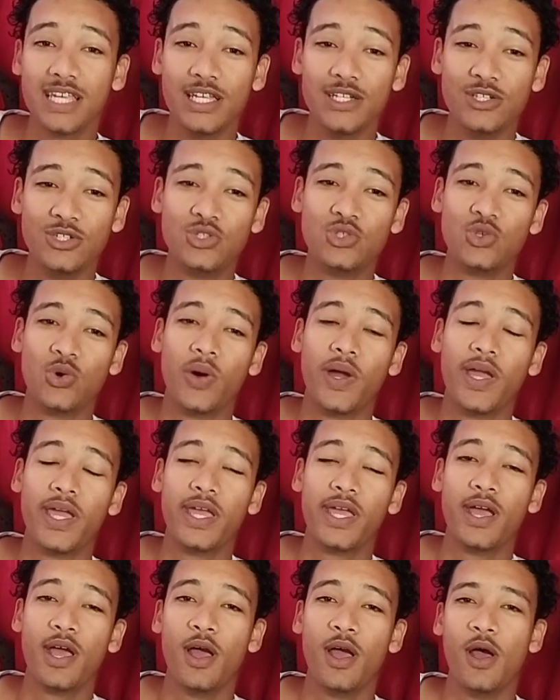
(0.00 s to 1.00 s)

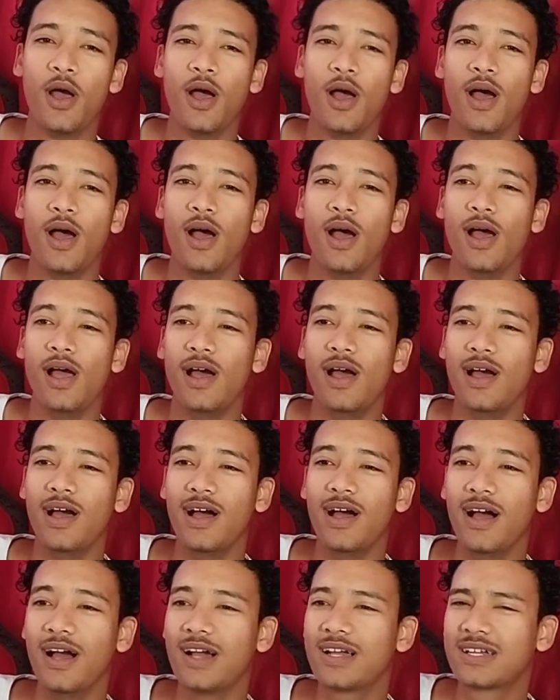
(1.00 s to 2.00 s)
enjoy
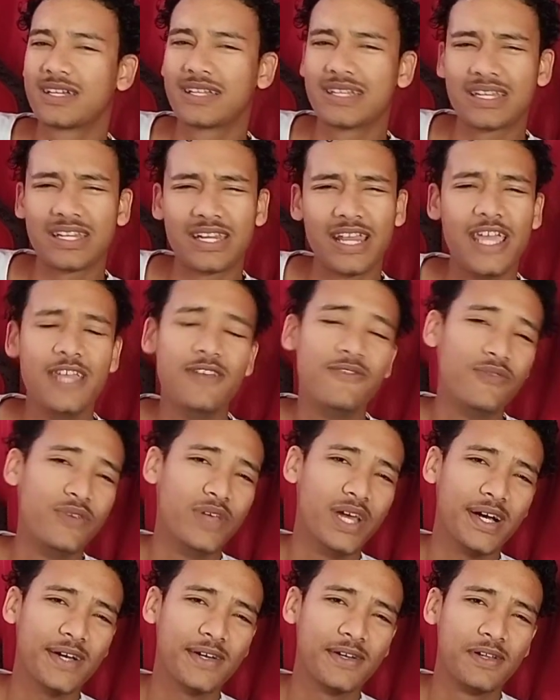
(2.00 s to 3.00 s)
a great
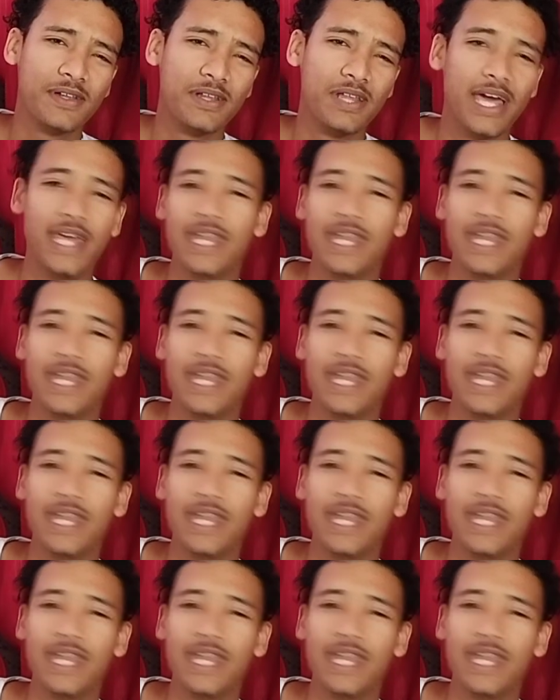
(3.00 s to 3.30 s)
vehicle.